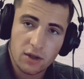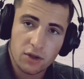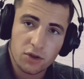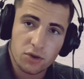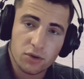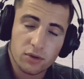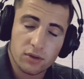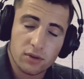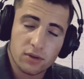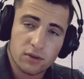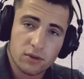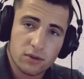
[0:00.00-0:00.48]

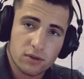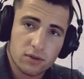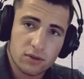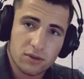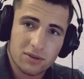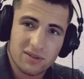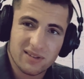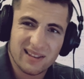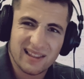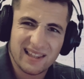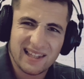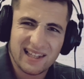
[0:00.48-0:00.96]
You don't
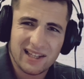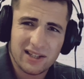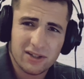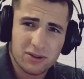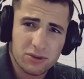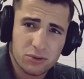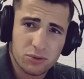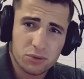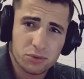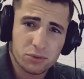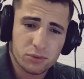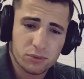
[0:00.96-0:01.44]

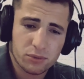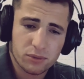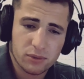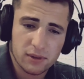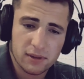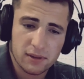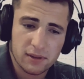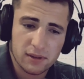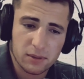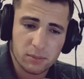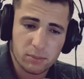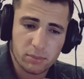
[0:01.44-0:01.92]
need to
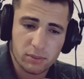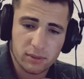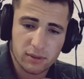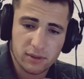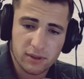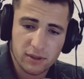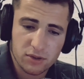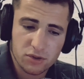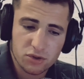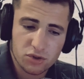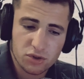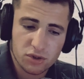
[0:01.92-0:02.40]

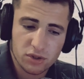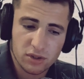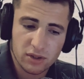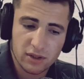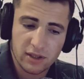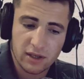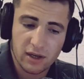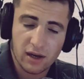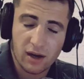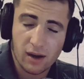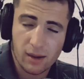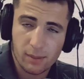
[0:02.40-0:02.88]

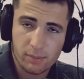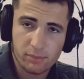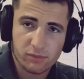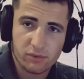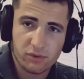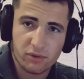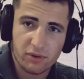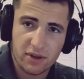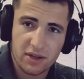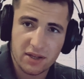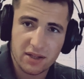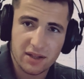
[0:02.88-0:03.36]
potentially
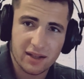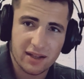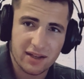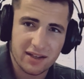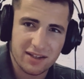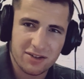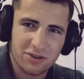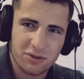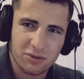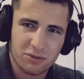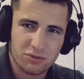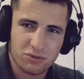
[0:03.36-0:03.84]
upgrade
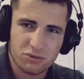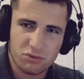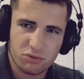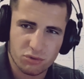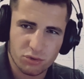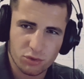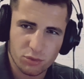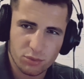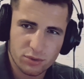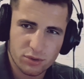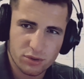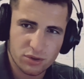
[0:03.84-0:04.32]
like your
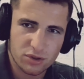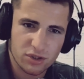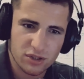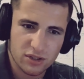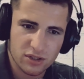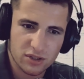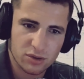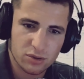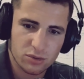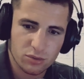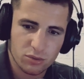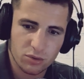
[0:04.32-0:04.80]
troops
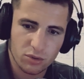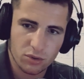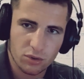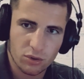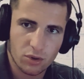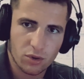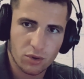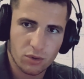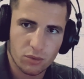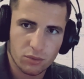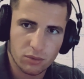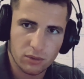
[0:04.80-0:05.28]
just to, you
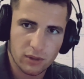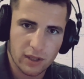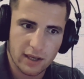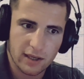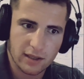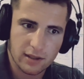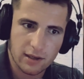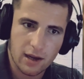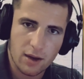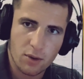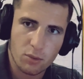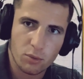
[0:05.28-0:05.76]
know,
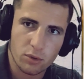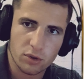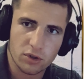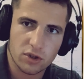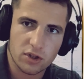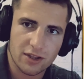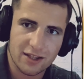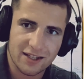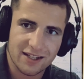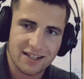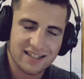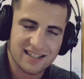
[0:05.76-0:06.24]
like I want
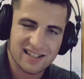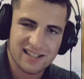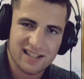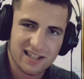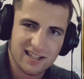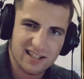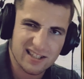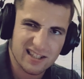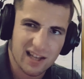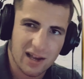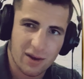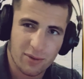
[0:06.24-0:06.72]

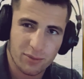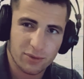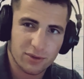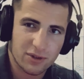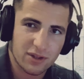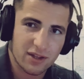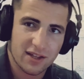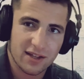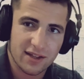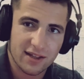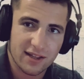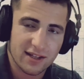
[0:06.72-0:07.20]
T6, I want
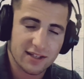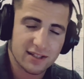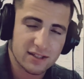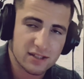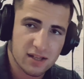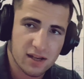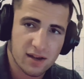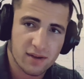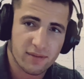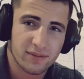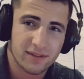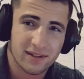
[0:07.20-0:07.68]

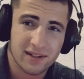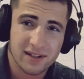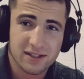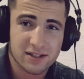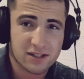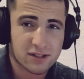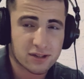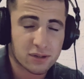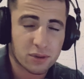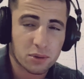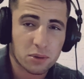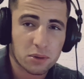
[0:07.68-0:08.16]
T7.
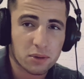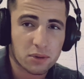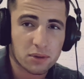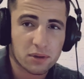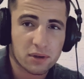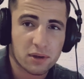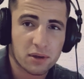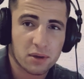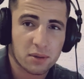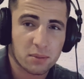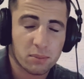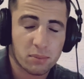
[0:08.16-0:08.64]
That's no
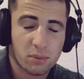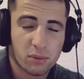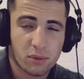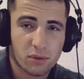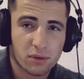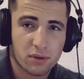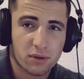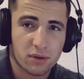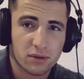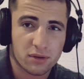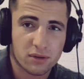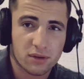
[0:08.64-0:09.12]
longer
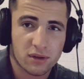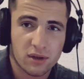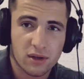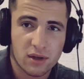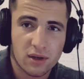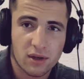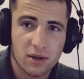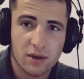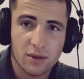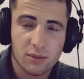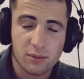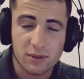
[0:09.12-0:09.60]
important.
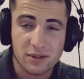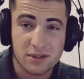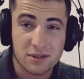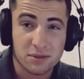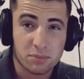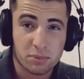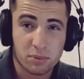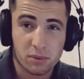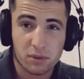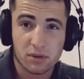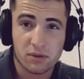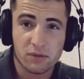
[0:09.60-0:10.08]
What's
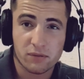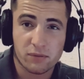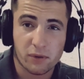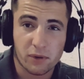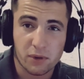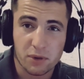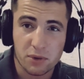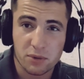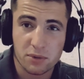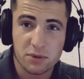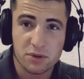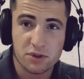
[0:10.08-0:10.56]
important for
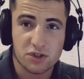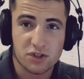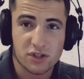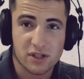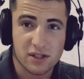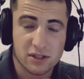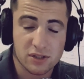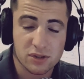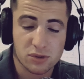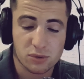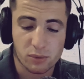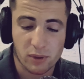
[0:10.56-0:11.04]
you is
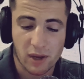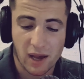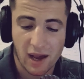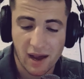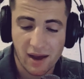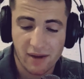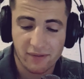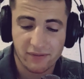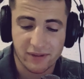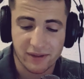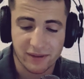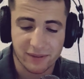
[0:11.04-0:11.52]
just to
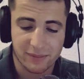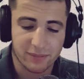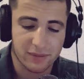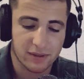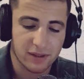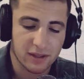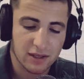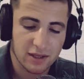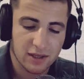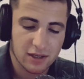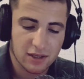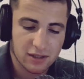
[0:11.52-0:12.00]
have them.
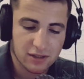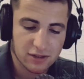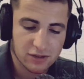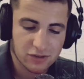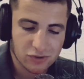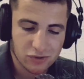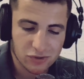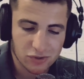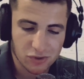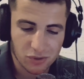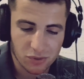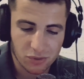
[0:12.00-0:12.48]

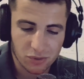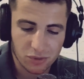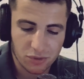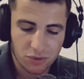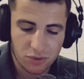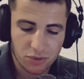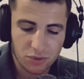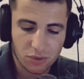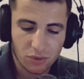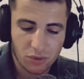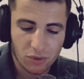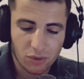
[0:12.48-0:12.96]
So
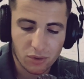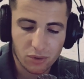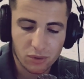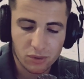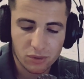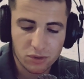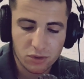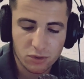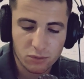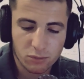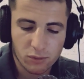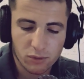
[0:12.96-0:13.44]

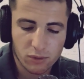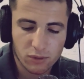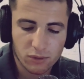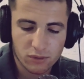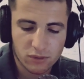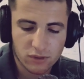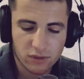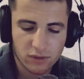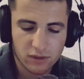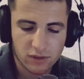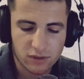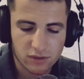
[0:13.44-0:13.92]
all you
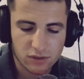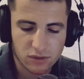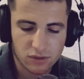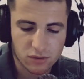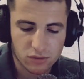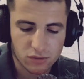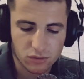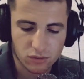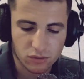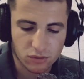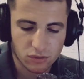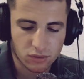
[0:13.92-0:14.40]
want is
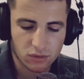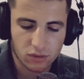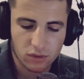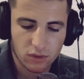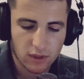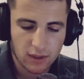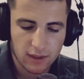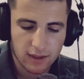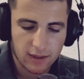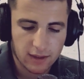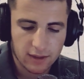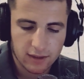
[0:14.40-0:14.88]
to
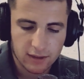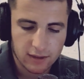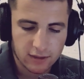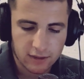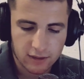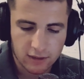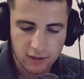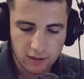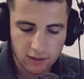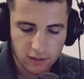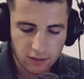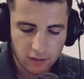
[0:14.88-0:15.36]

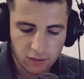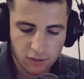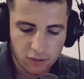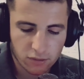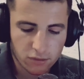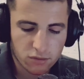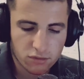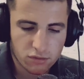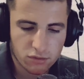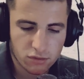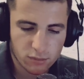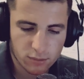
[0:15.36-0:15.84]
heal
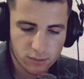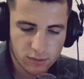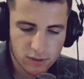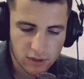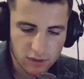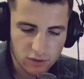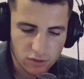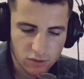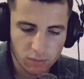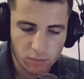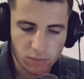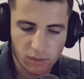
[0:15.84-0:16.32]
your troops
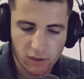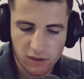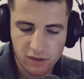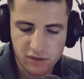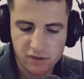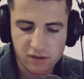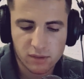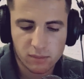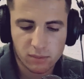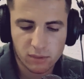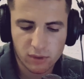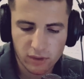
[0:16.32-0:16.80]
that you
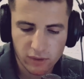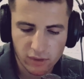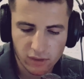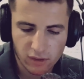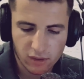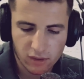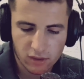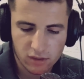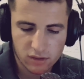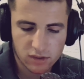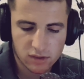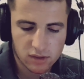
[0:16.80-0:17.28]
possibly
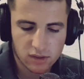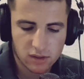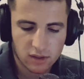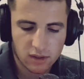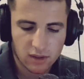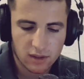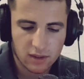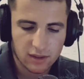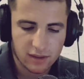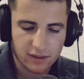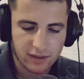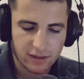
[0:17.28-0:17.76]
lost,
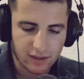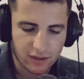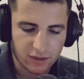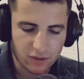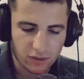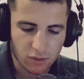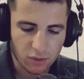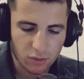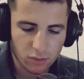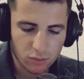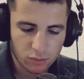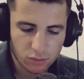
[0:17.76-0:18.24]

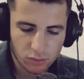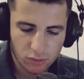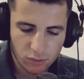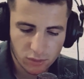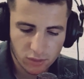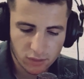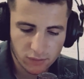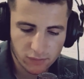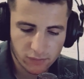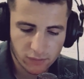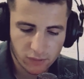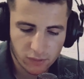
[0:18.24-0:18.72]
then go to
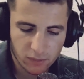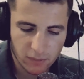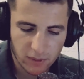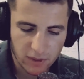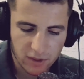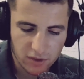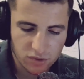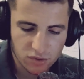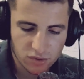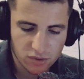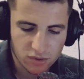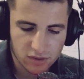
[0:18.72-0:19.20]
your
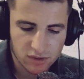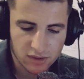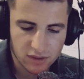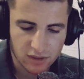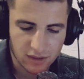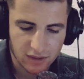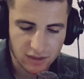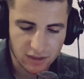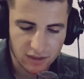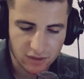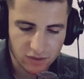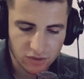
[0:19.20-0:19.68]
formations
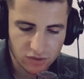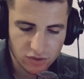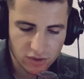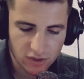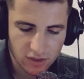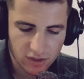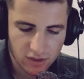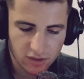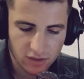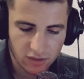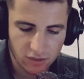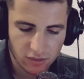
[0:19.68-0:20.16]
and then
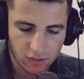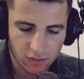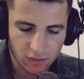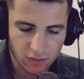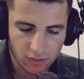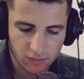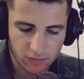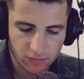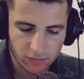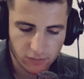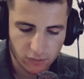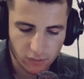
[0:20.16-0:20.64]
check your
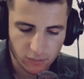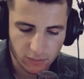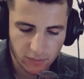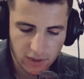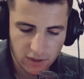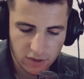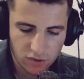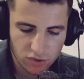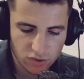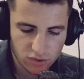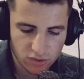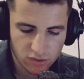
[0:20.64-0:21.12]

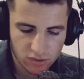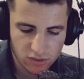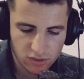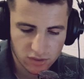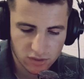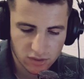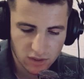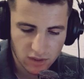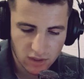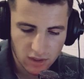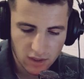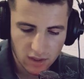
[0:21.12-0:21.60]

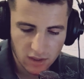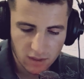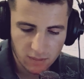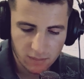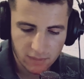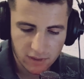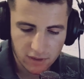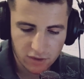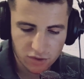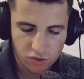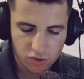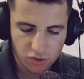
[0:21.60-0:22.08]
formations.
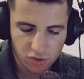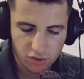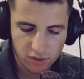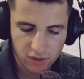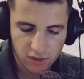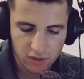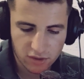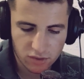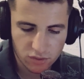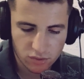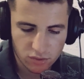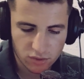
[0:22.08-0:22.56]
Make sure
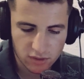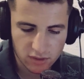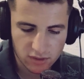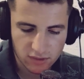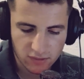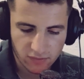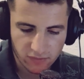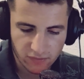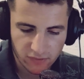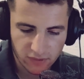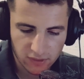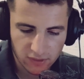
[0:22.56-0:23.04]
that you just
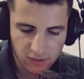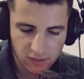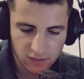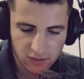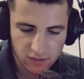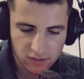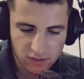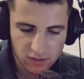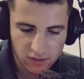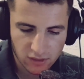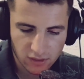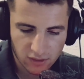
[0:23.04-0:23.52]
fill
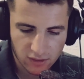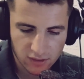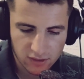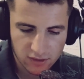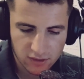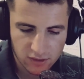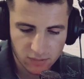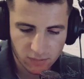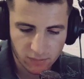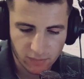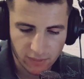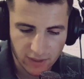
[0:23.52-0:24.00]
the
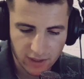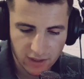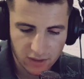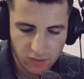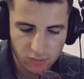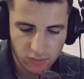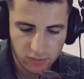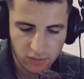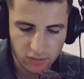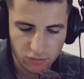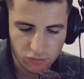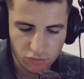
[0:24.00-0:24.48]
slots
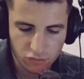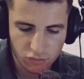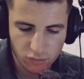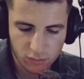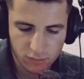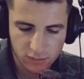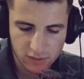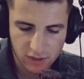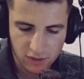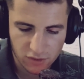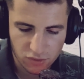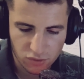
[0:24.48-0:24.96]
back with the
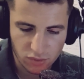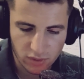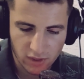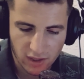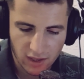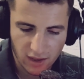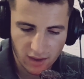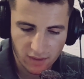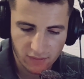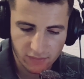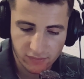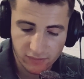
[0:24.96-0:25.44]
troops that you
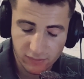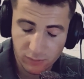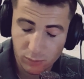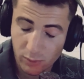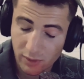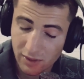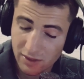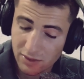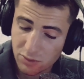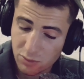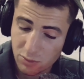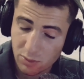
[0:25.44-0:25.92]
have.
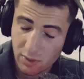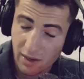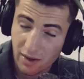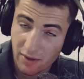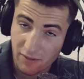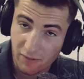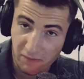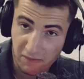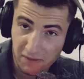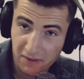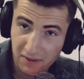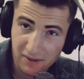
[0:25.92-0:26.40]
Once you
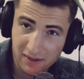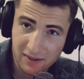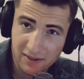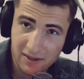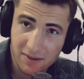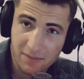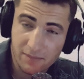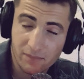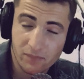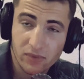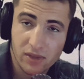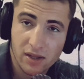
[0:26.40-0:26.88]
have filled
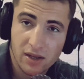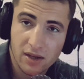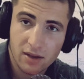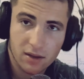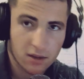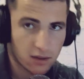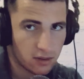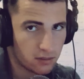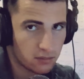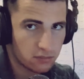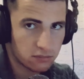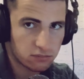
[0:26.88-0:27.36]
them,
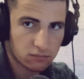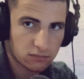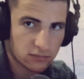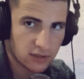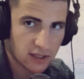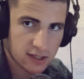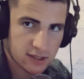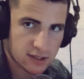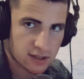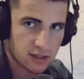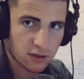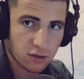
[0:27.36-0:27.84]

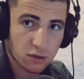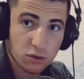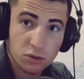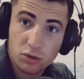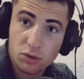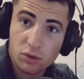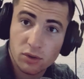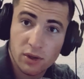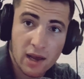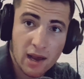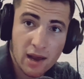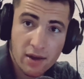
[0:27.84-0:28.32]
that's it.
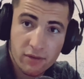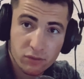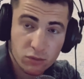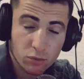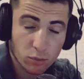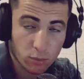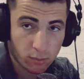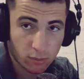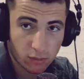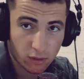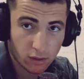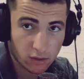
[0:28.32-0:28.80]
You don't have
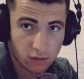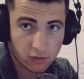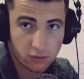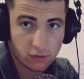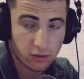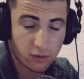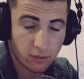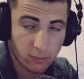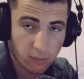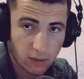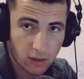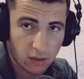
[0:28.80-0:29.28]
to bother
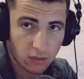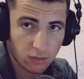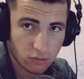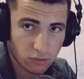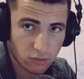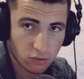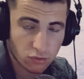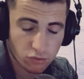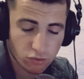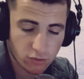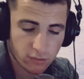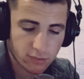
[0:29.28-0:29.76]
about
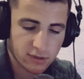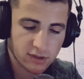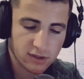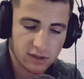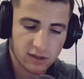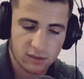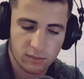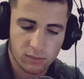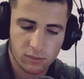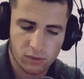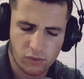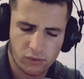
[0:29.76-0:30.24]
the troops
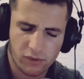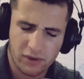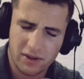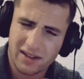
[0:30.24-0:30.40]
anymore.